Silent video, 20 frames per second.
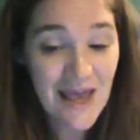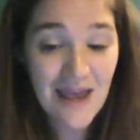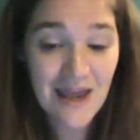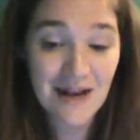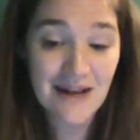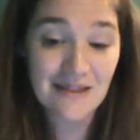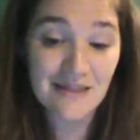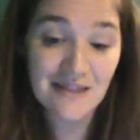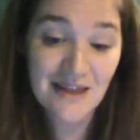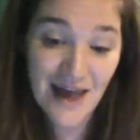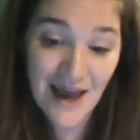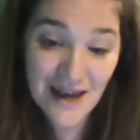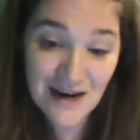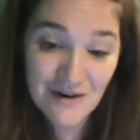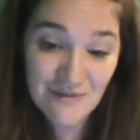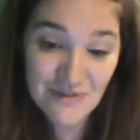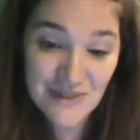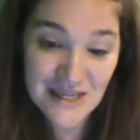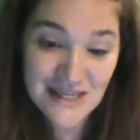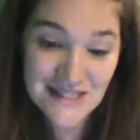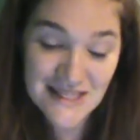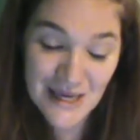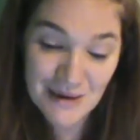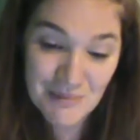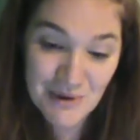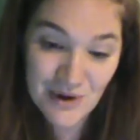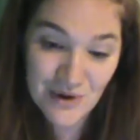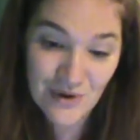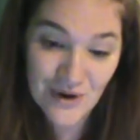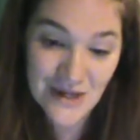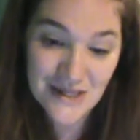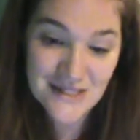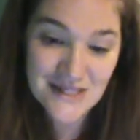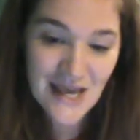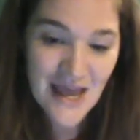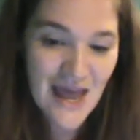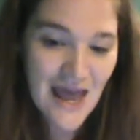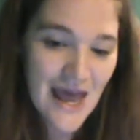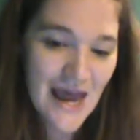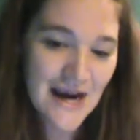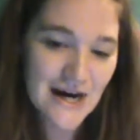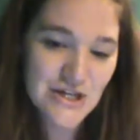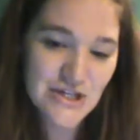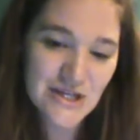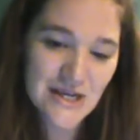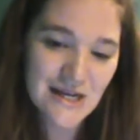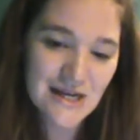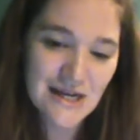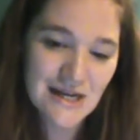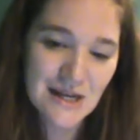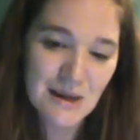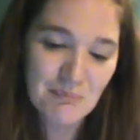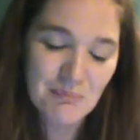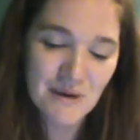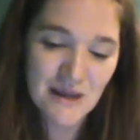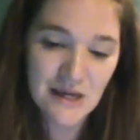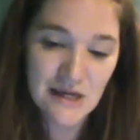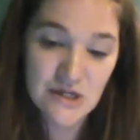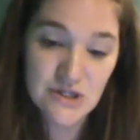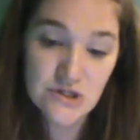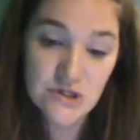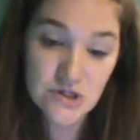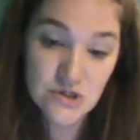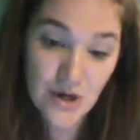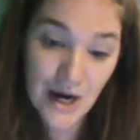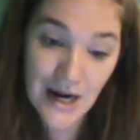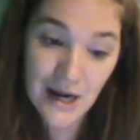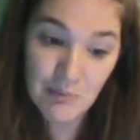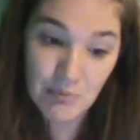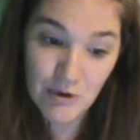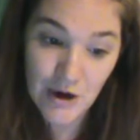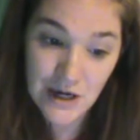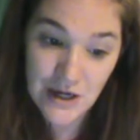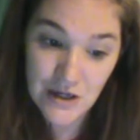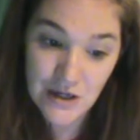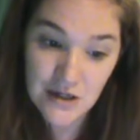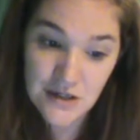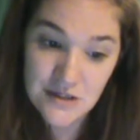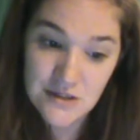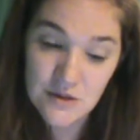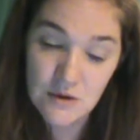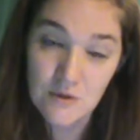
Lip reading: And a lot of these immigrants actually ended up being strike breakers,